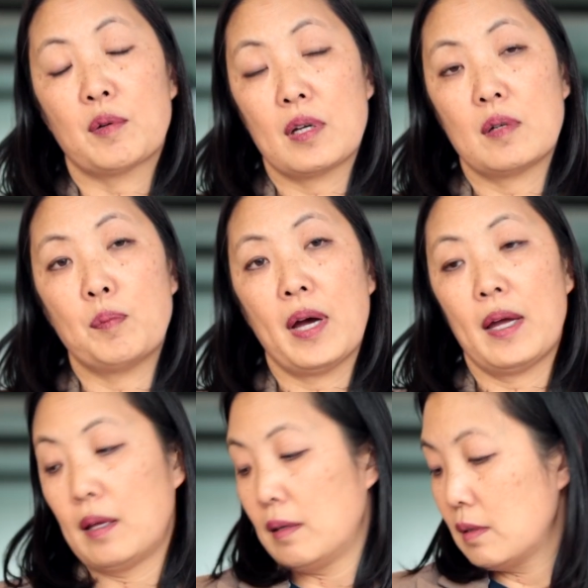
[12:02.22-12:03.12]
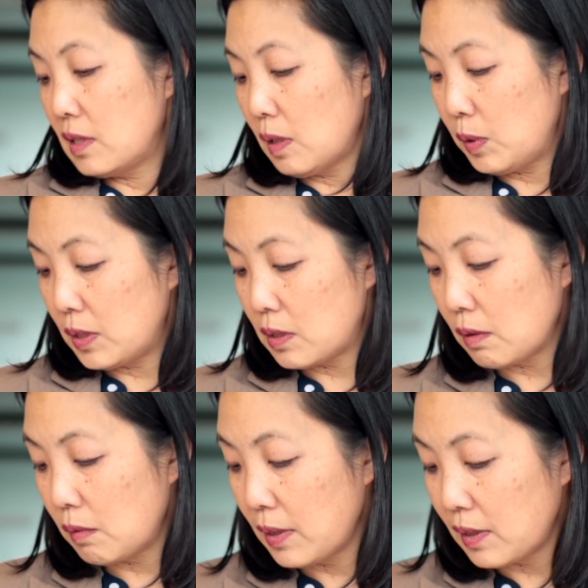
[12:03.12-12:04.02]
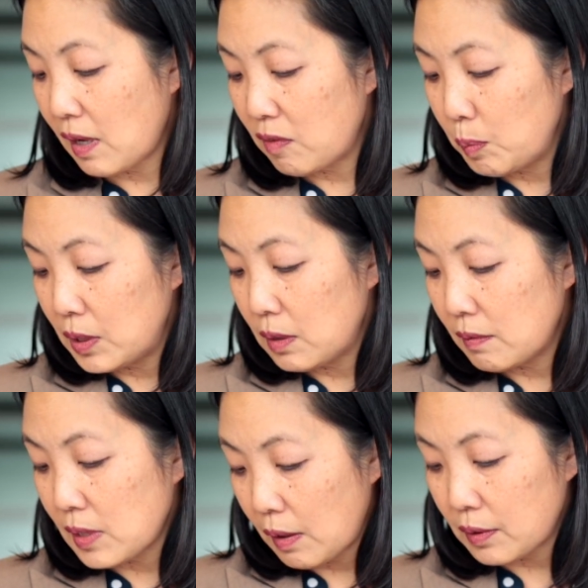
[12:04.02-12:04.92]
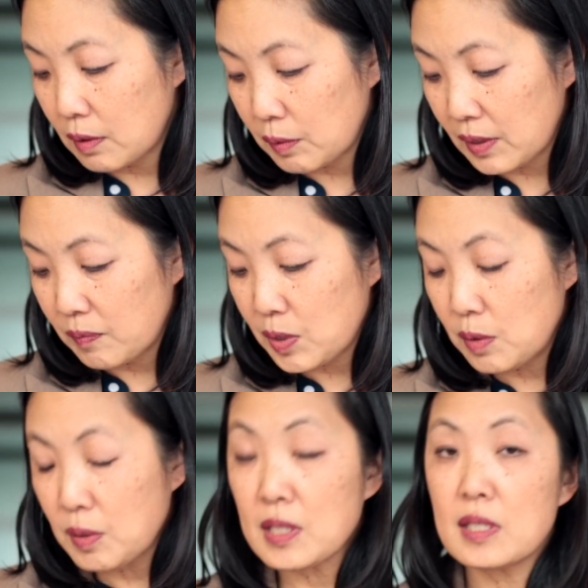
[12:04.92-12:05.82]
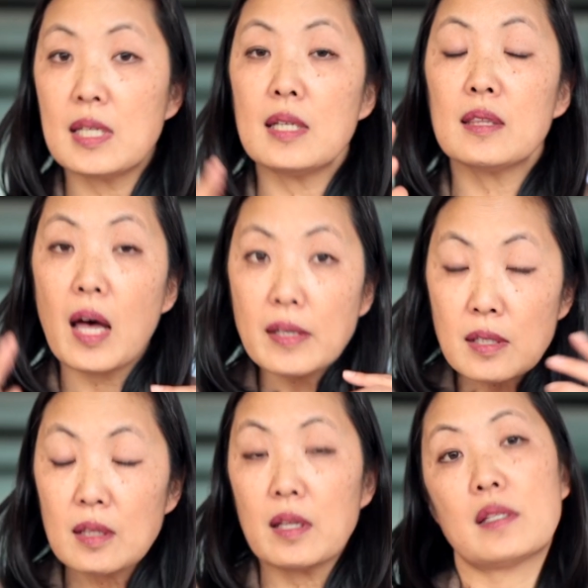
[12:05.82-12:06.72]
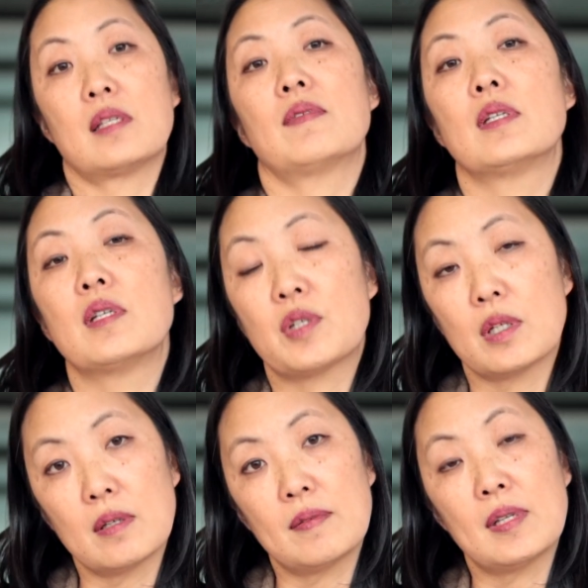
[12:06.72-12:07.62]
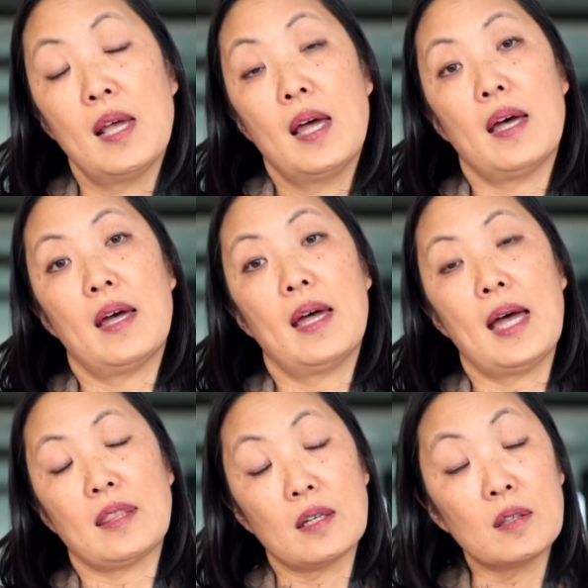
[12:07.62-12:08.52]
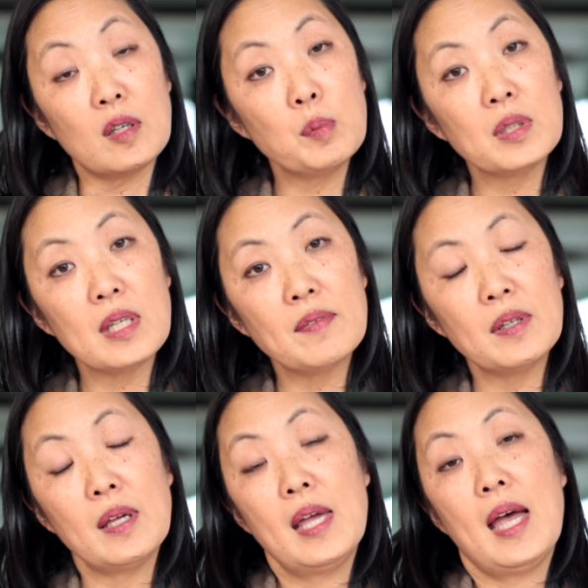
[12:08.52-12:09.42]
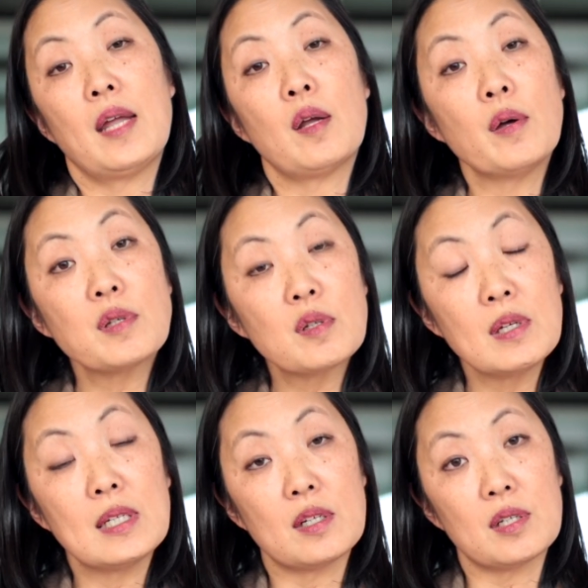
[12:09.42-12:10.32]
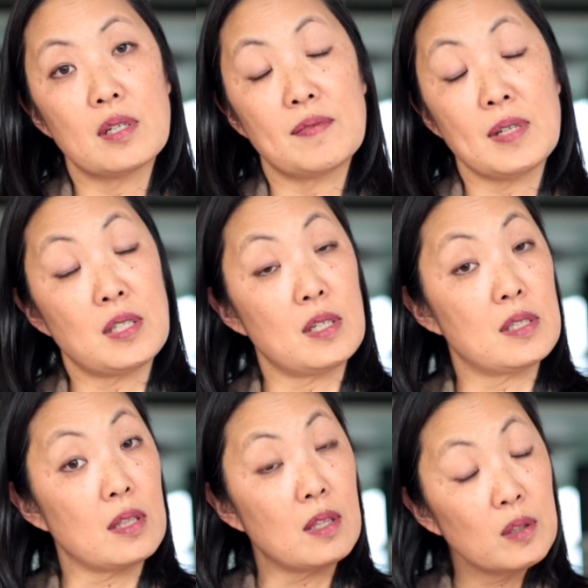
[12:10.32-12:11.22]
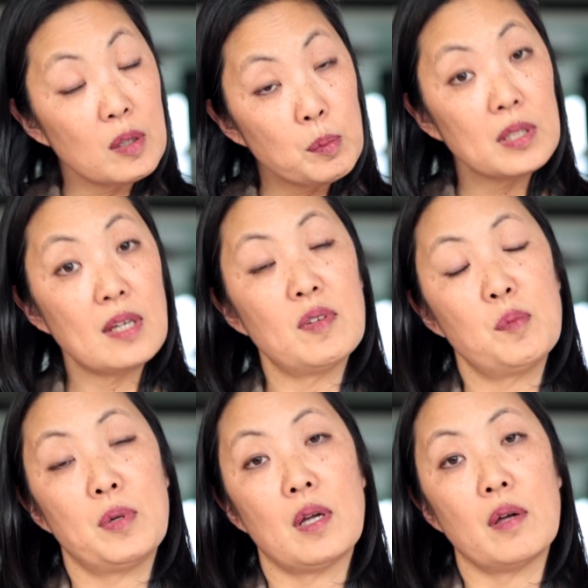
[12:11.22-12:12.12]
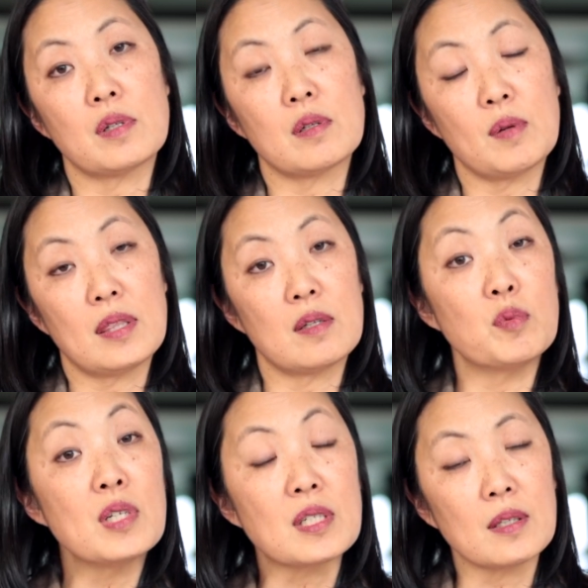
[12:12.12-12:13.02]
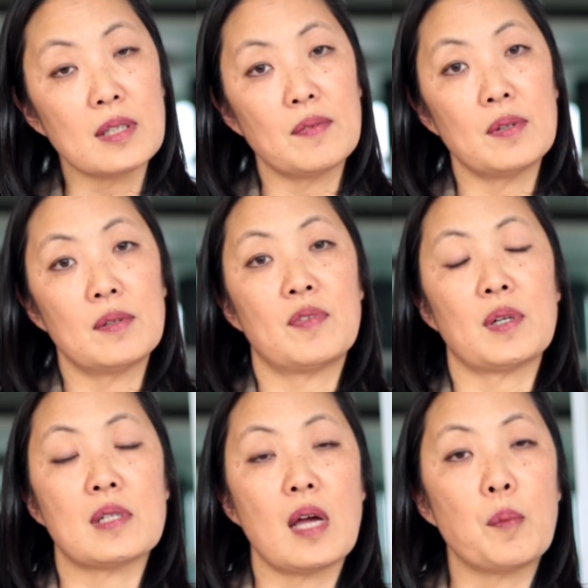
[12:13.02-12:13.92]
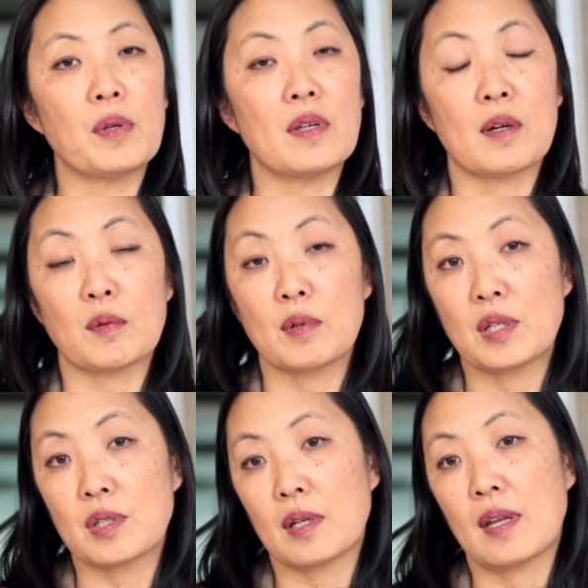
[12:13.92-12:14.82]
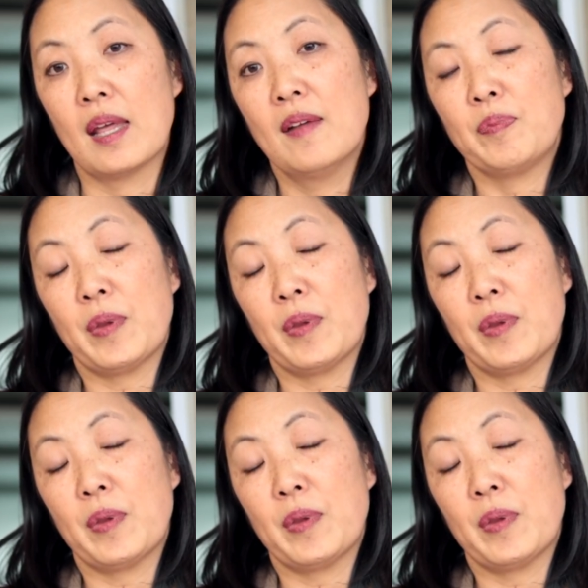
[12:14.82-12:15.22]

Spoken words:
created by the WHO and the government of South Korea. So you can see lots and lots of initiatives at the global level, and also initiative not just at the global level, but also at the regional level. For example, the creation